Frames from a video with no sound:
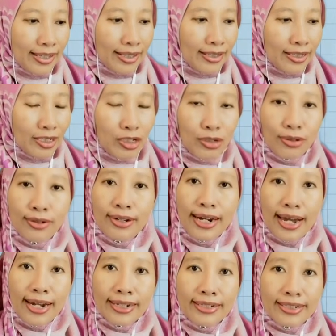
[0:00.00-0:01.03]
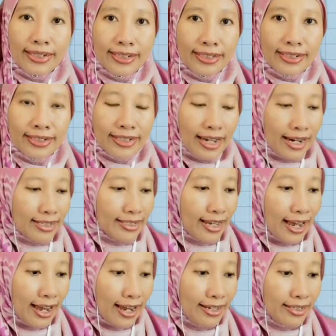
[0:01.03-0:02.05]
The two lines intersect
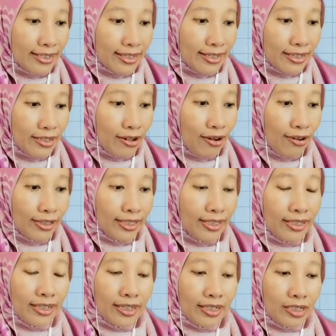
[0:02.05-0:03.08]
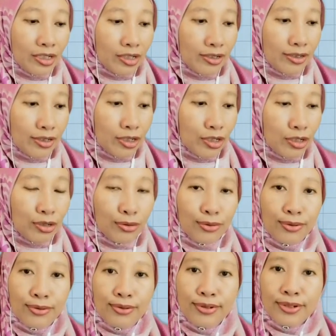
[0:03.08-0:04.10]
at coordinate
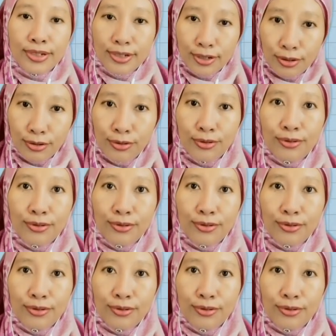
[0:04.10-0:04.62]
2, 2.